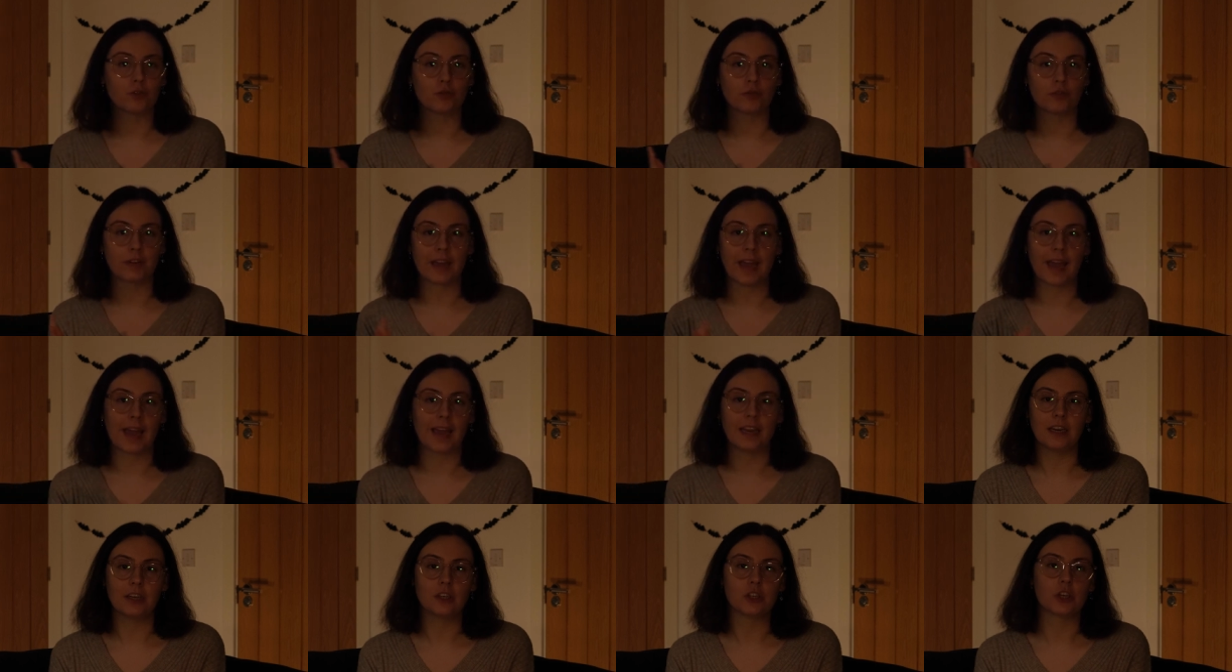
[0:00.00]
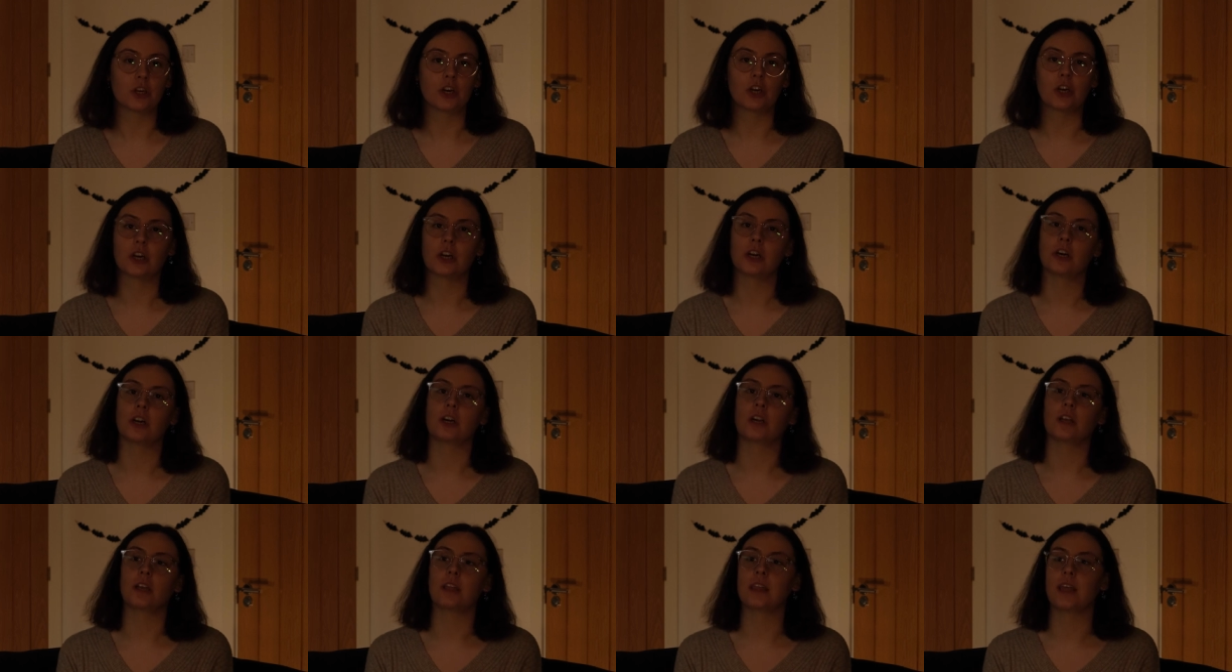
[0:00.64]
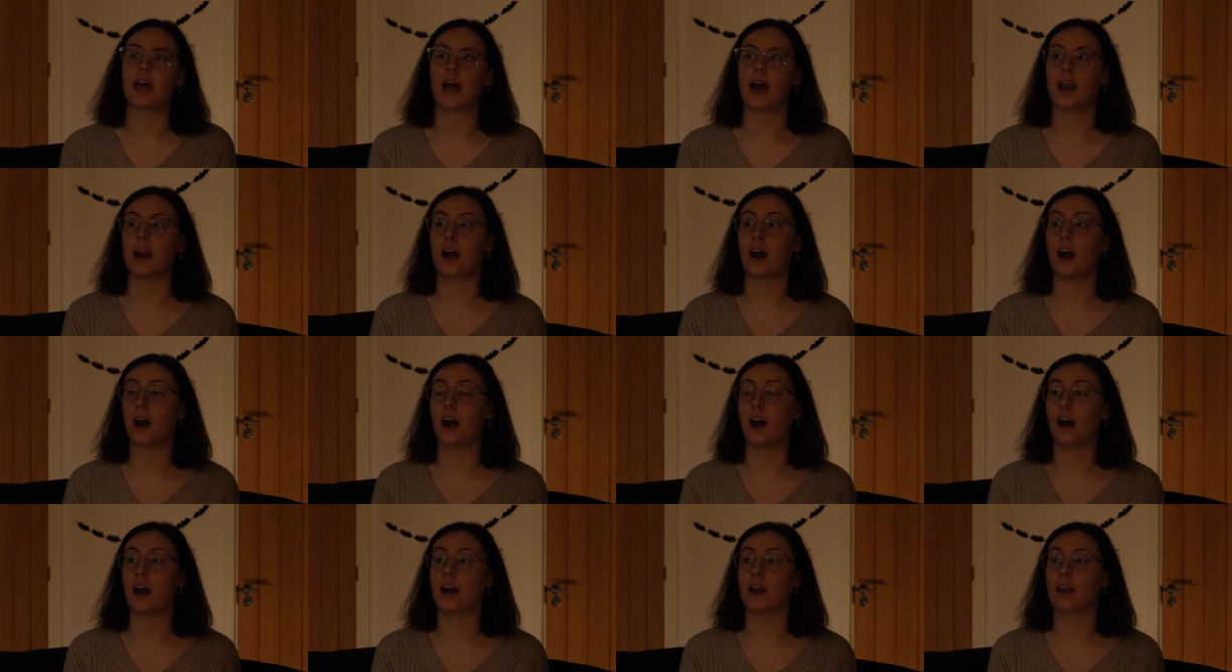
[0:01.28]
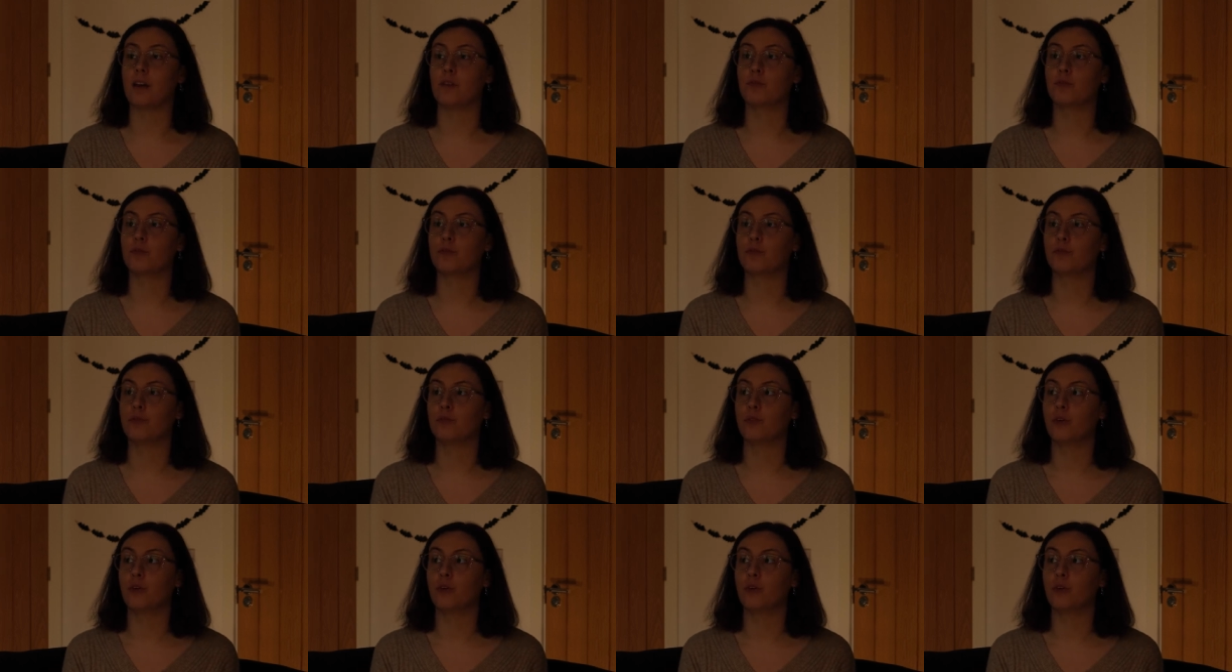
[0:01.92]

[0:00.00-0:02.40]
creator that I've